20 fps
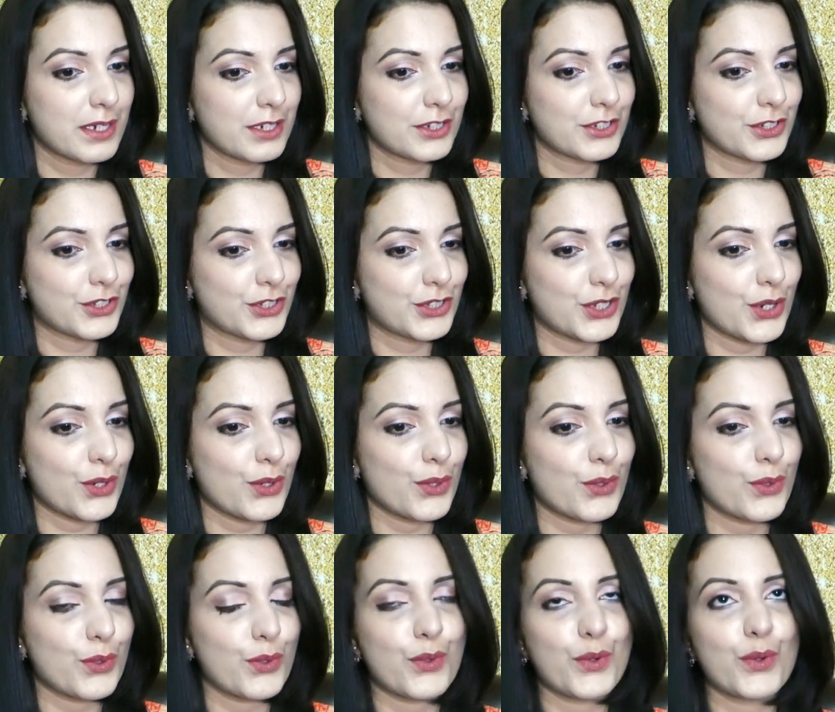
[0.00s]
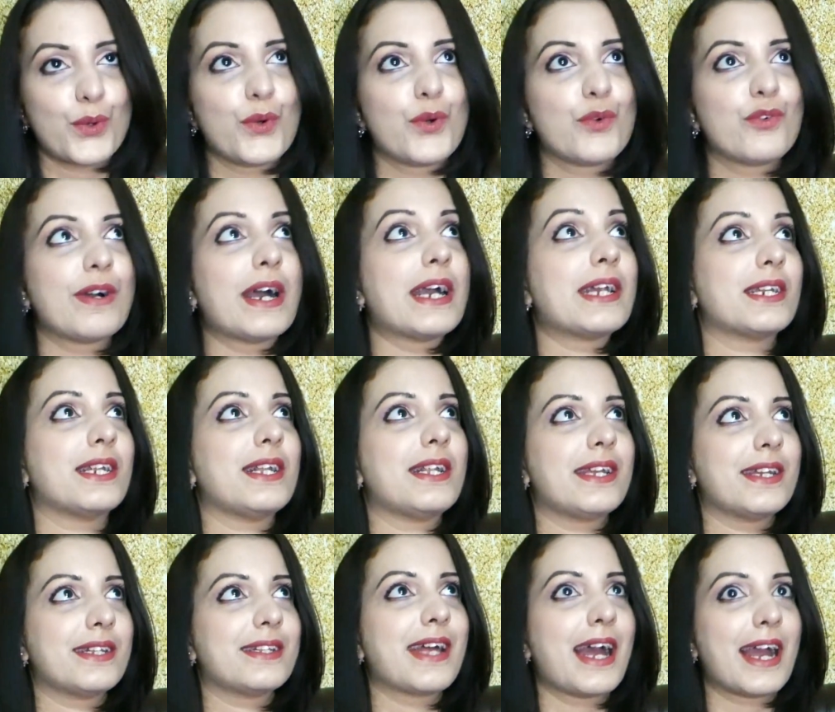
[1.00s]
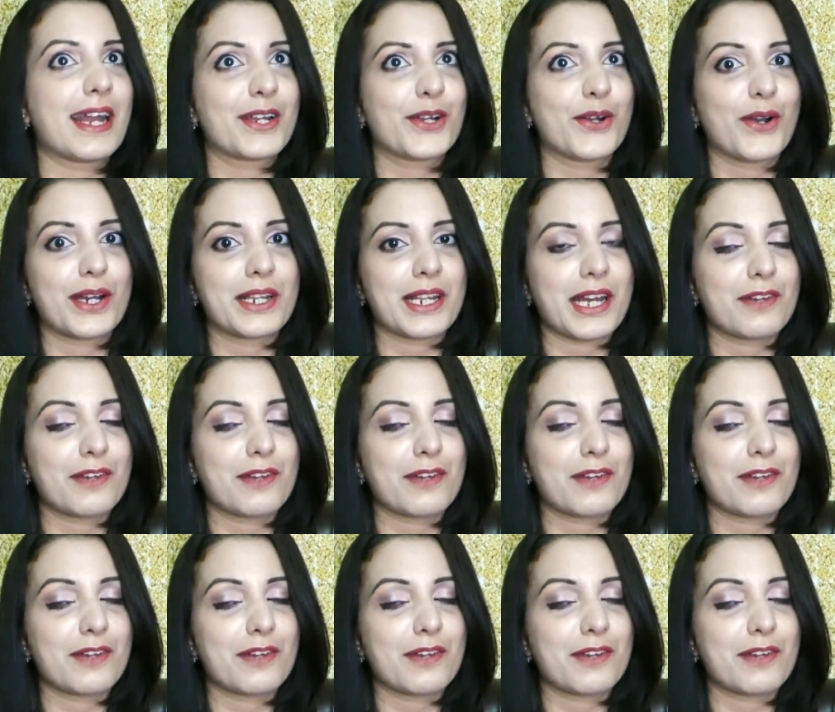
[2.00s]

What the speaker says: So finally, thank God.